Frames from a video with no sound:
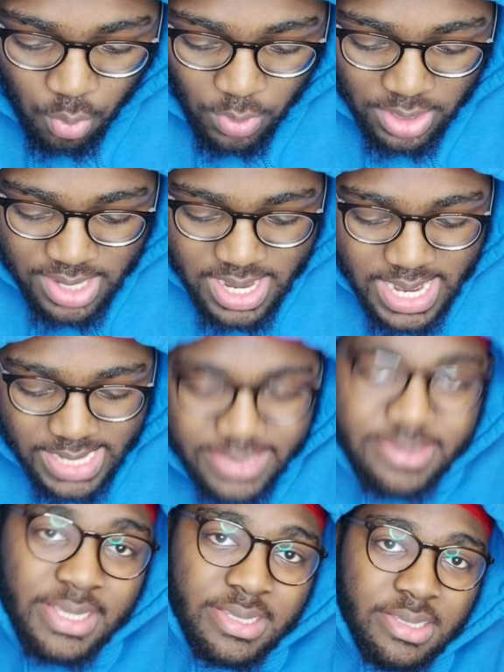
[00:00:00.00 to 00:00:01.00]
we need
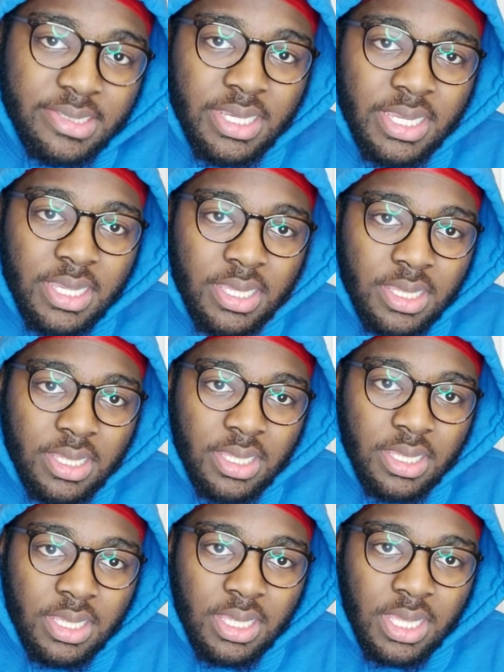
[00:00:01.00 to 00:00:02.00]
consistency.
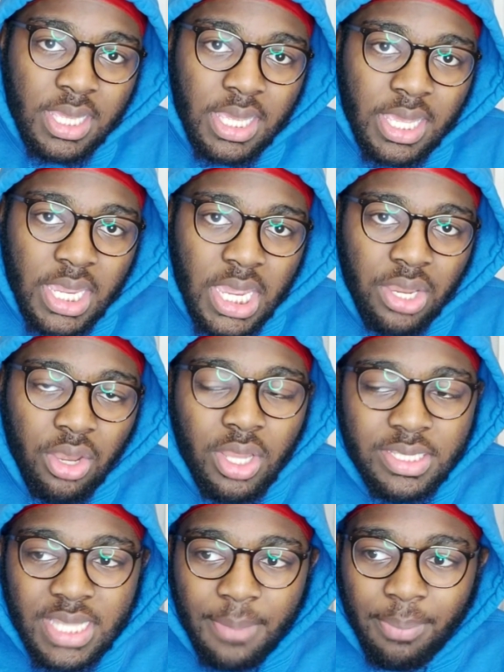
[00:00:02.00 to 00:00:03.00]
And then
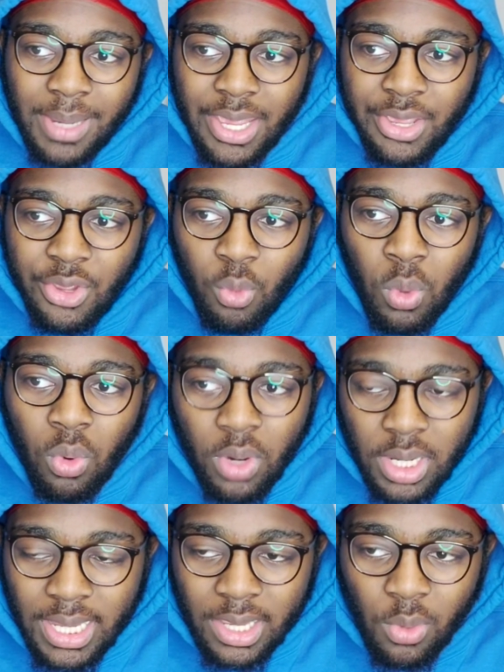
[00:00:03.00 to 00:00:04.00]
there's that player who will
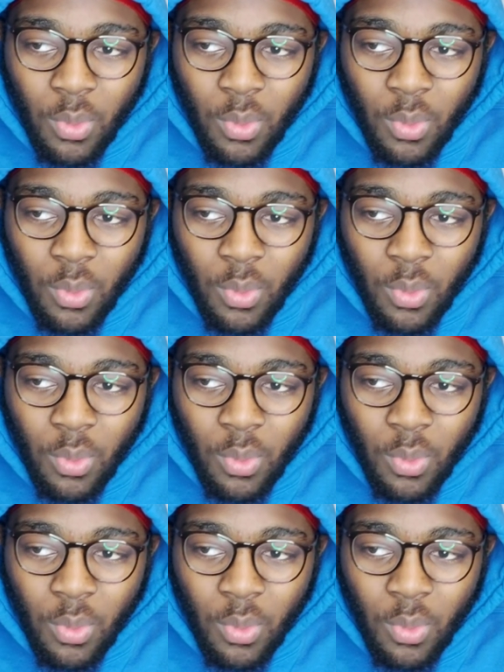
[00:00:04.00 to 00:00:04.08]
click